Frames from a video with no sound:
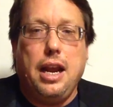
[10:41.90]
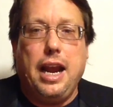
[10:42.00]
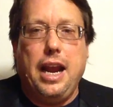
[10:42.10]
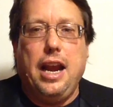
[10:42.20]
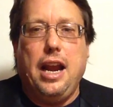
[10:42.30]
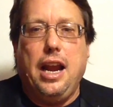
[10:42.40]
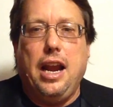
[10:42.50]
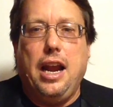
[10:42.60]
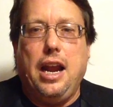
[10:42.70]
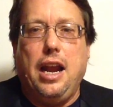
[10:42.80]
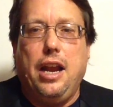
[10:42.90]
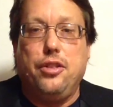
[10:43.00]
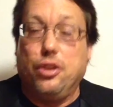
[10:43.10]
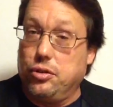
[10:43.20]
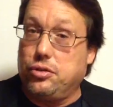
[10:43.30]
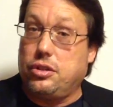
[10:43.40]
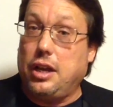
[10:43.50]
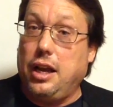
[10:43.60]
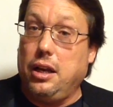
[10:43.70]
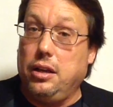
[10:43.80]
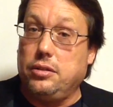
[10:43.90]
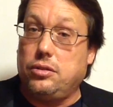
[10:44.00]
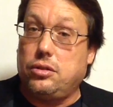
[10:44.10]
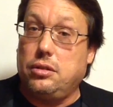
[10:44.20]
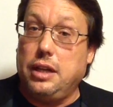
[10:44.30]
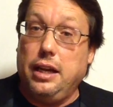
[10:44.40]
And there's silence,